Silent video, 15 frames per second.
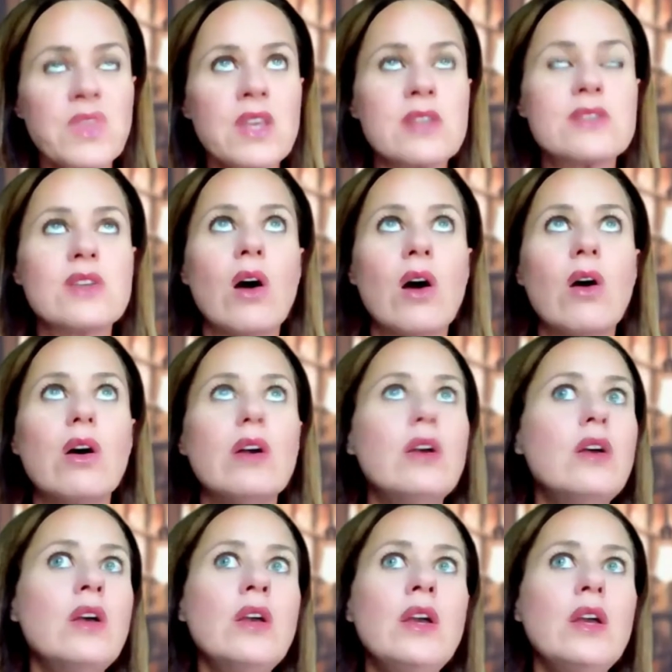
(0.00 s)
So
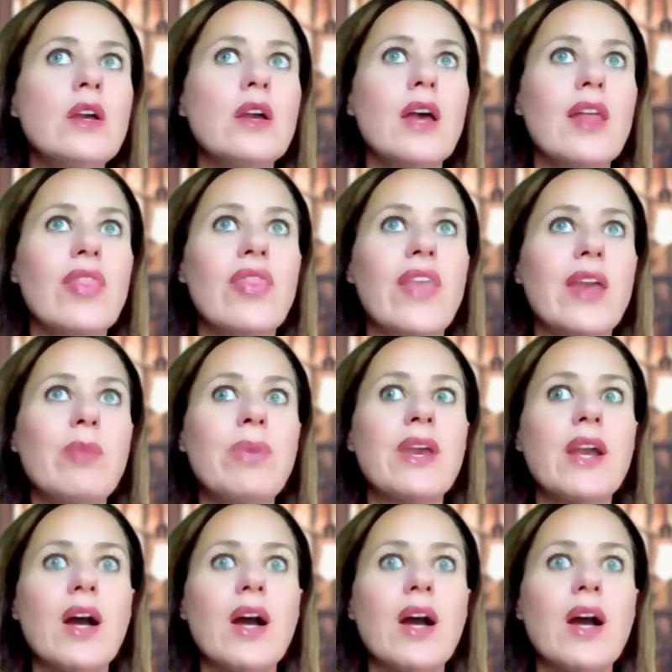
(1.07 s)
they pick